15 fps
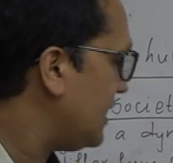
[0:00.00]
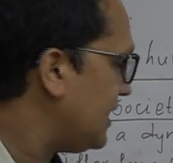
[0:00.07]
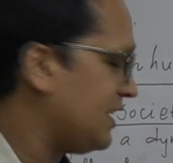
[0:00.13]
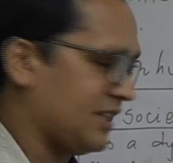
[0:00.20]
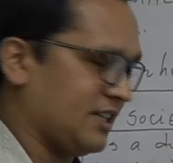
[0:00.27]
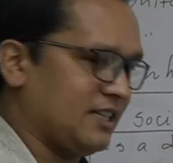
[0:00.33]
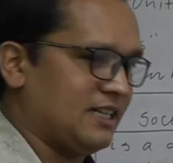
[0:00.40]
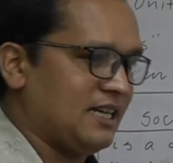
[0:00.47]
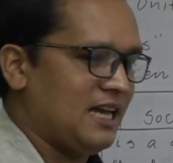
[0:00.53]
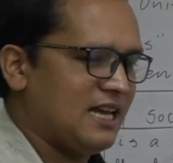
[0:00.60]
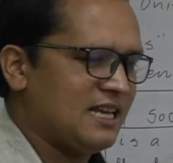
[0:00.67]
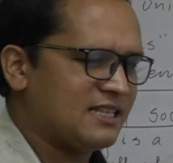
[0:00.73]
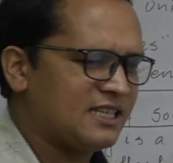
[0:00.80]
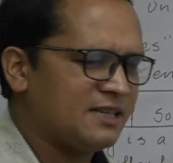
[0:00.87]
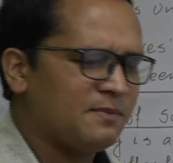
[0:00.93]
it
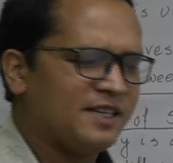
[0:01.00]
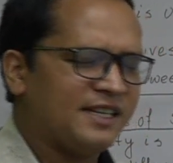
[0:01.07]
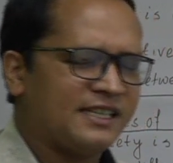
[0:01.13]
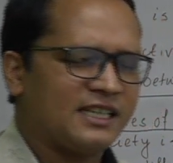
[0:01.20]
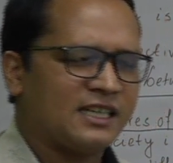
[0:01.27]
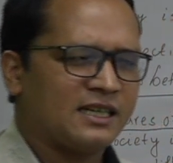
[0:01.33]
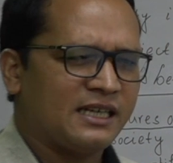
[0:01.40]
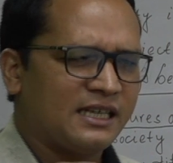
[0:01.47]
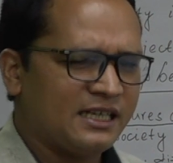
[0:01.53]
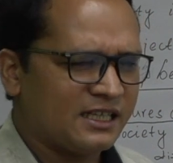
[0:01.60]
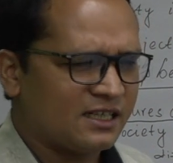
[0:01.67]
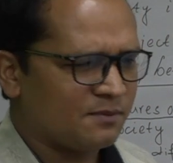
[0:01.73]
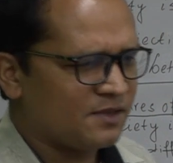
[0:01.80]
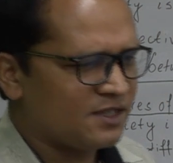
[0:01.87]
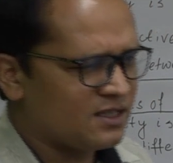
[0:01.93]

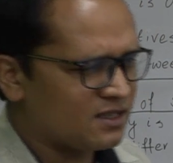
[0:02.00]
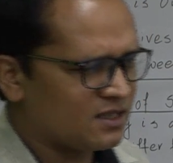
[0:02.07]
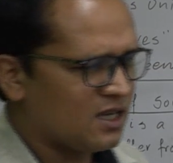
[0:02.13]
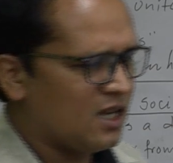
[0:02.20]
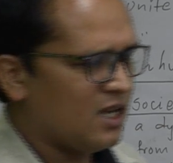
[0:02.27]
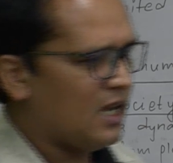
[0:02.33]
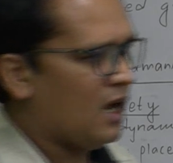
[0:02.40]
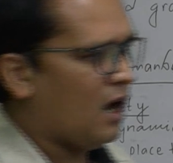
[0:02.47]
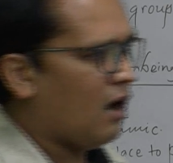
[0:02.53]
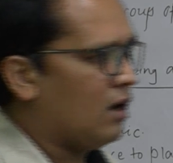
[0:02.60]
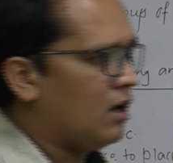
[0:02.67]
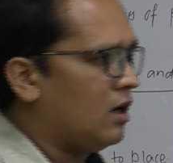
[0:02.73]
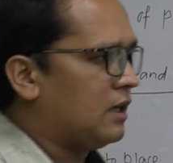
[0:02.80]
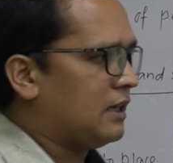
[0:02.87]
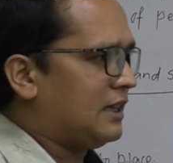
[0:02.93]
means
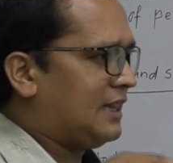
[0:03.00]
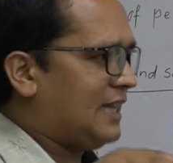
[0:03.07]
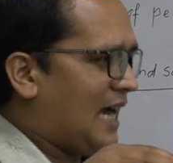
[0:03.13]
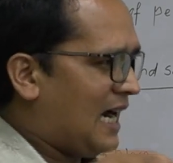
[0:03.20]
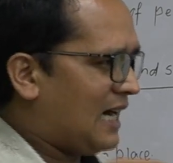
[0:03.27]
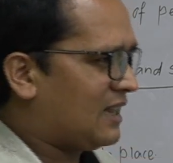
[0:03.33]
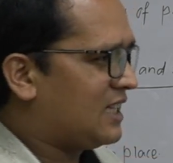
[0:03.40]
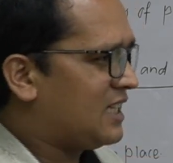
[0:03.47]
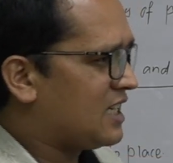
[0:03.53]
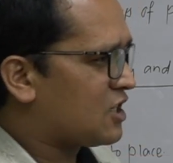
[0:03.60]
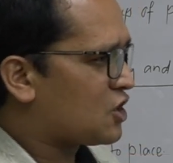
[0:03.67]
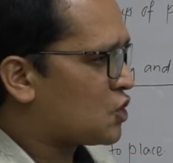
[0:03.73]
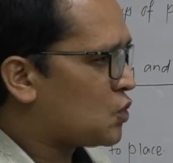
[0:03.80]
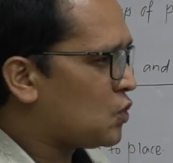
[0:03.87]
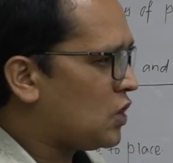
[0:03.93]
that
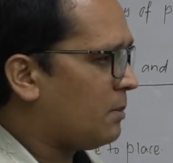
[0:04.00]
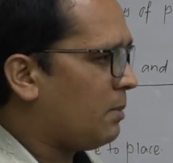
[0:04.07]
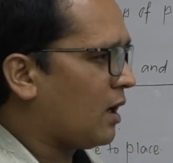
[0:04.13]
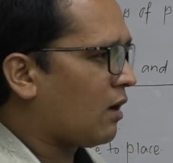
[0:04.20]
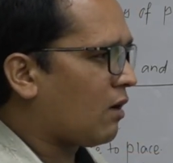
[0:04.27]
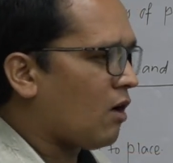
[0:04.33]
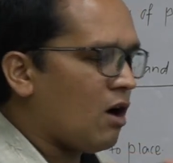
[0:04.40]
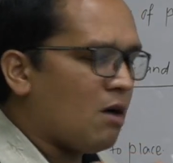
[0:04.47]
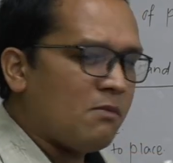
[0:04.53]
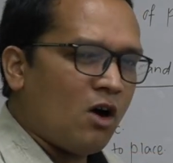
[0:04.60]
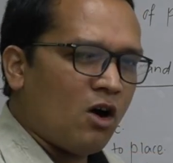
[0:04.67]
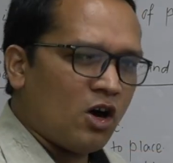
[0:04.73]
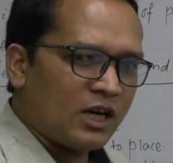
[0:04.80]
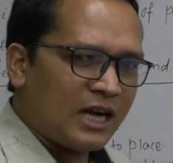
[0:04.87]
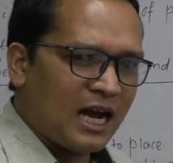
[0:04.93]
things should become
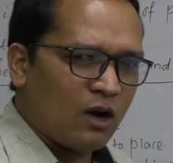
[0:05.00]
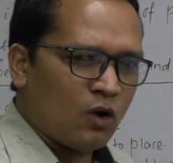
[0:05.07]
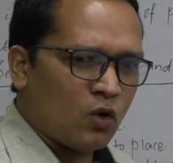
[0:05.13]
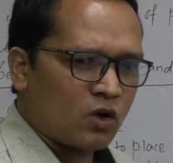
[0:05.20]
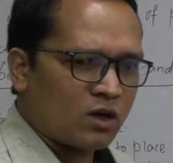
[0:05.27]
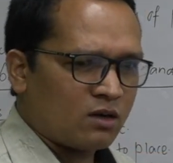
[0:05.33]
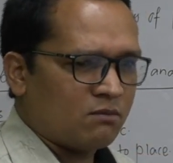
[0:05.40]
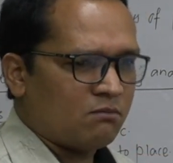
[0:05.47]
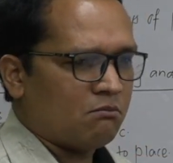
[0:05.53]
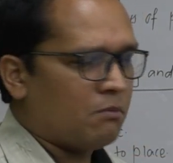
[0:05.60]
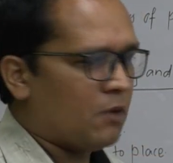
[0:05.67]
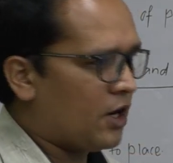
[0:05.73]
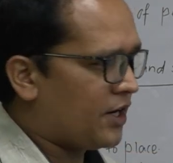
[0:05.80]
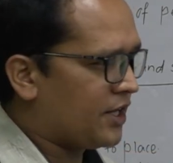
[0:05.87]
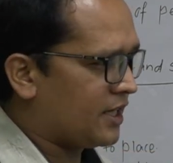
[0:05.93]
on our
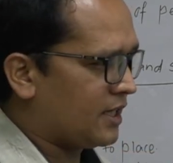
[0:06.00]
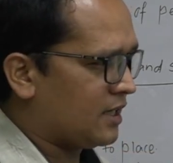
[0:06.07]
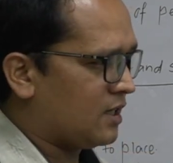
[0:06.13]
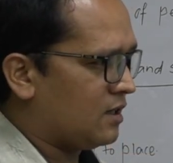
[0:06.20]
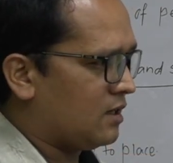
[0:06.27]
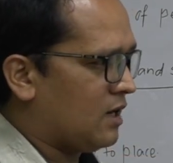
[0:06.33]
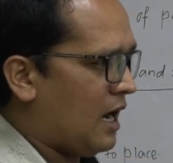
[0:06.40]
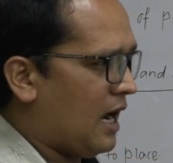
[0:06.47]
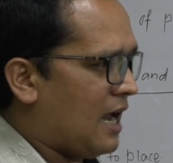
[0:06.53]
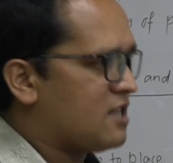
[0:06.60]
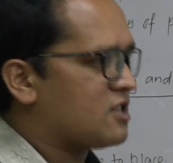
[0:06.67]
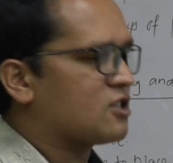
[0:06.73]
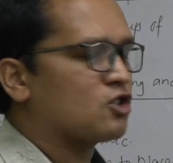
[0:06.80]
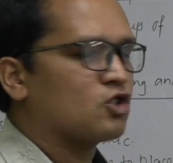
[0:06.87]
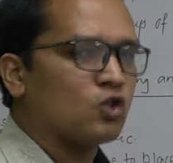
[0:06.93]
body
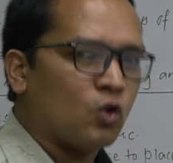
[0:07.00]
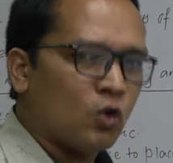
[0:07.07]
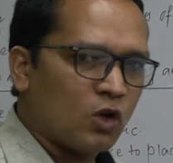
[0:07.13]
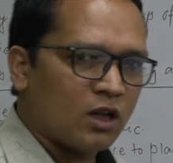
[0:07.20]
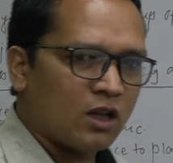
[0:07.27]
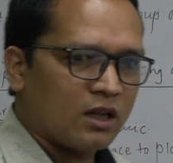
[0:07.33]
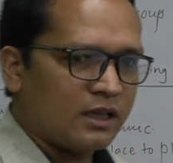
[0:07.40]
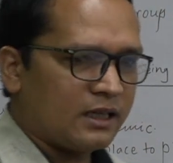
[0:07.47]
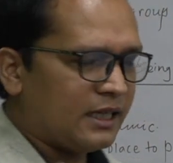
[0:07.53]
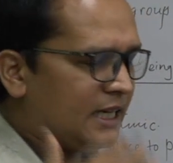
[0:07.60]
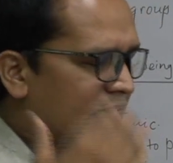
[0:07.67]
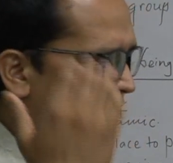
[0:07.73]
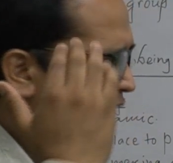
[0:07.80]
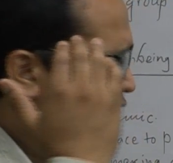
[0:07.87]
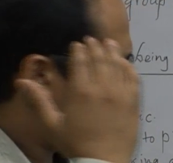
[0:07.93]
and soul,
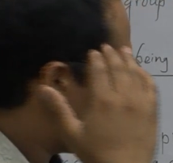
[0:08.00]
in our